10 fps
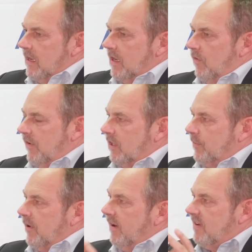You know, you got
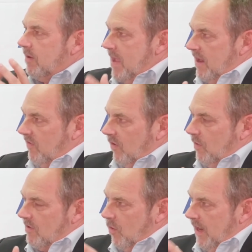the project manager
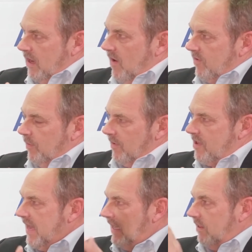who's quite comfortable
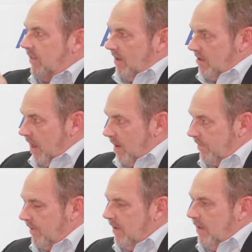setting things
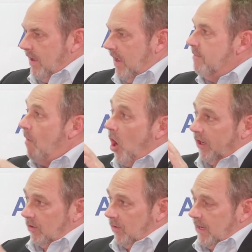up and
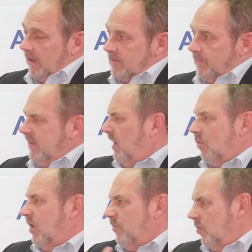monitoring it, but they
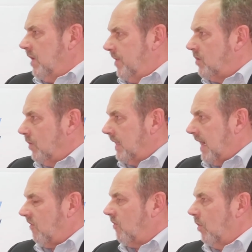don't want to really be doing the
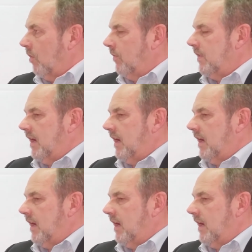actual